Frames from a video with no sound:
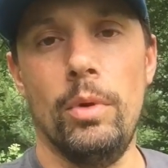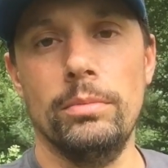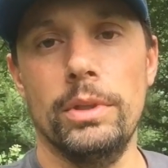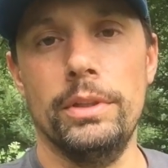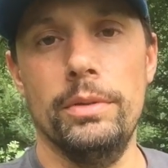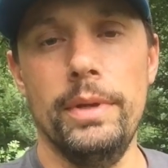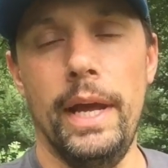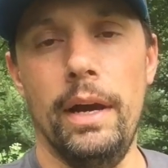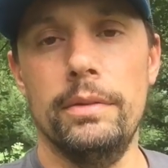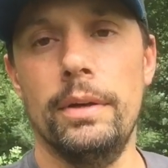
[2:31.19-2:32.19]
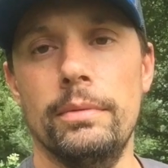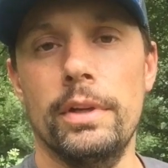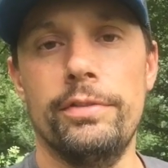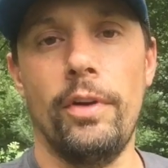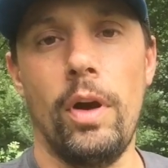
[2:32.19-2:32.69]
What I'm going to do now, I'm
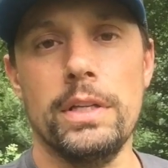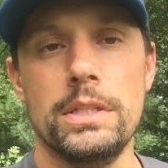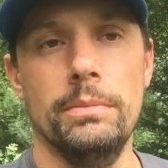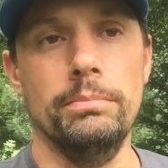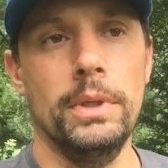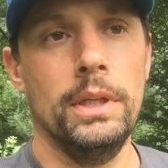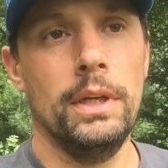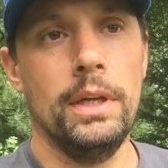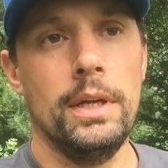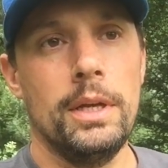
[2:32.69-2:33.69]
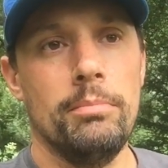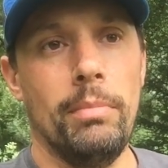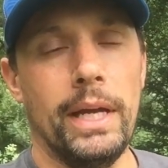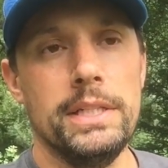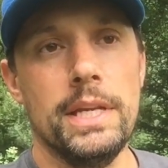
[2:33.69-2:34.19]
going to fire some
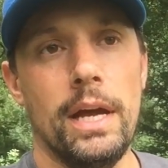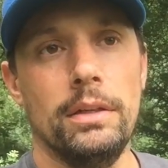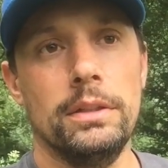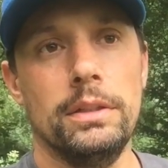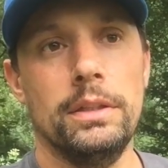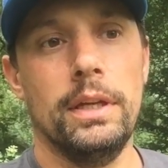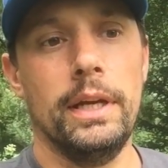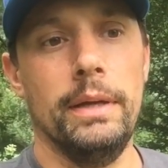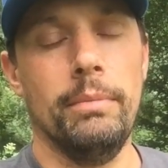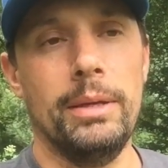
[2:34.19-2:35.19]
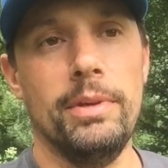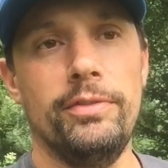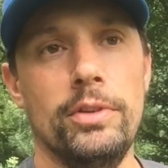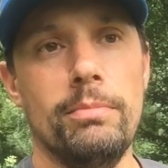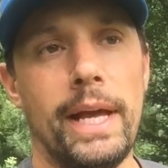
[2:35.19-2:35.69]
maize out and maybe a
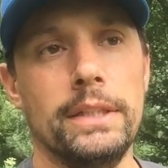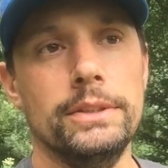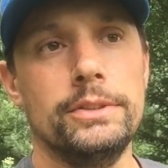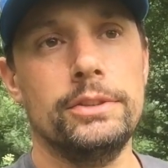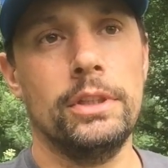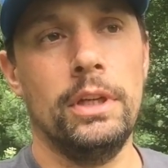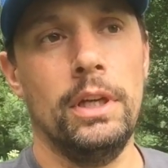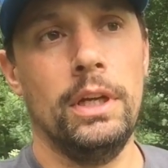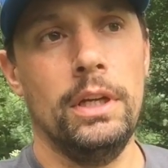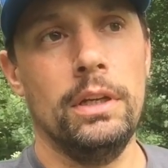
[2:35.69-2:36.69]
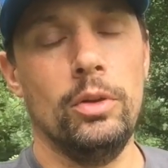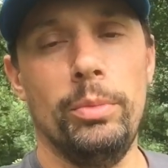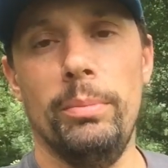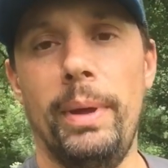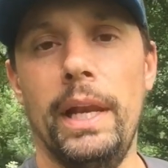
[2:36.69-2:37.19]
few maggots, a little
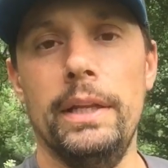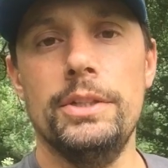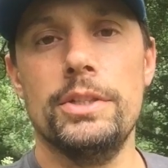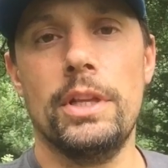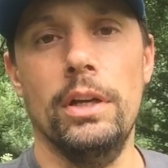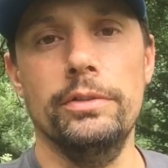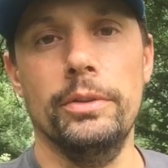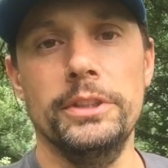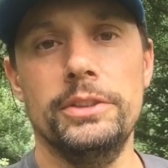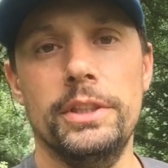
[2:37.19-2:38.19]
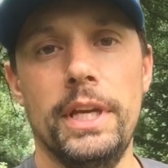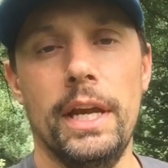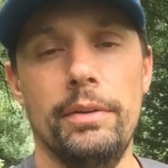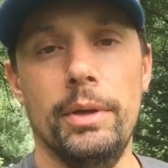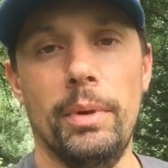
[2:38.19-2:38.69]
bit of pellet just over into the
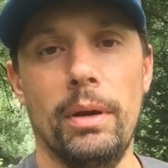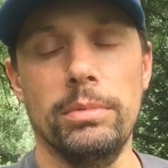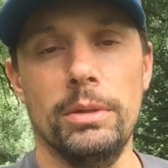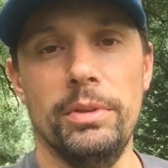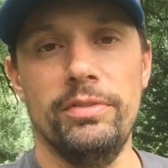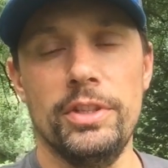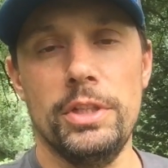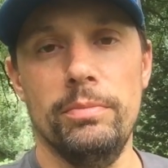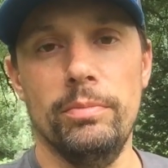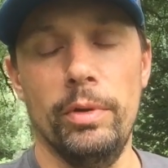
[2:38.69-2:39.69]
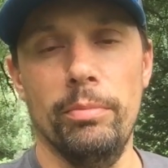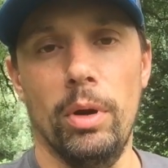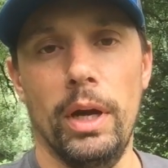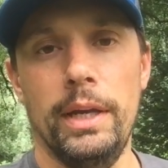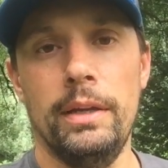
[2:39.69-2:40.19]
area where I'm going to be fishing with
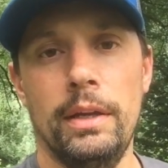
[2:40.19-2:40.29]
my